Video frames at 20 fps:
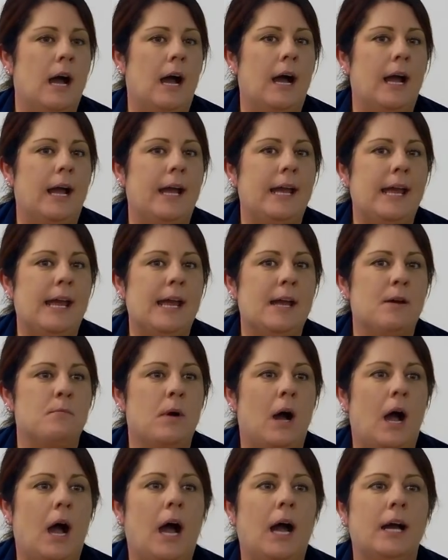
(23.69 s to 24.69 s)
I
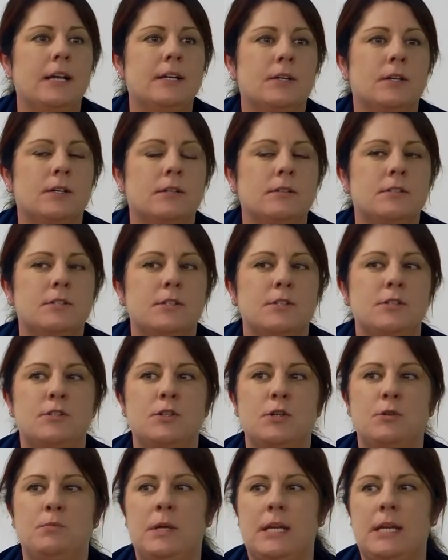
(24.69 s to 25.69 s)
am honored
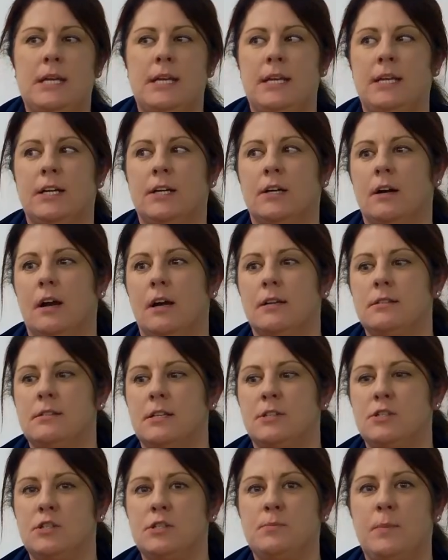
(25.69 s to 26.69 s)
to be here on
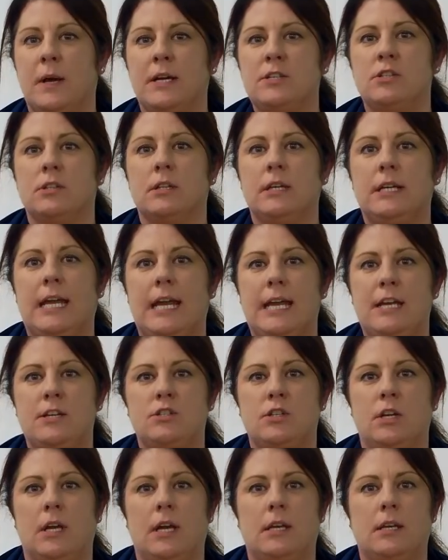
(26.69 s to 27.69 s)
such a special
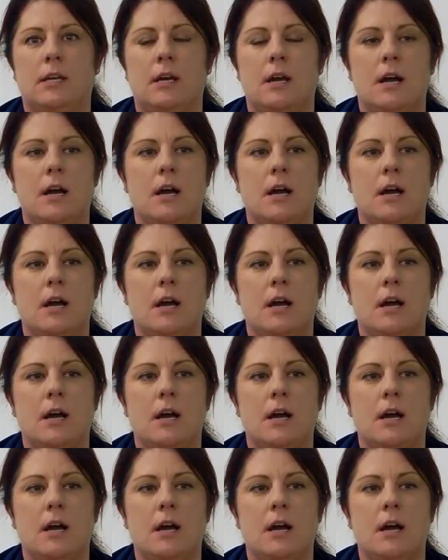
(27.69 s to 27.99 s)
occasion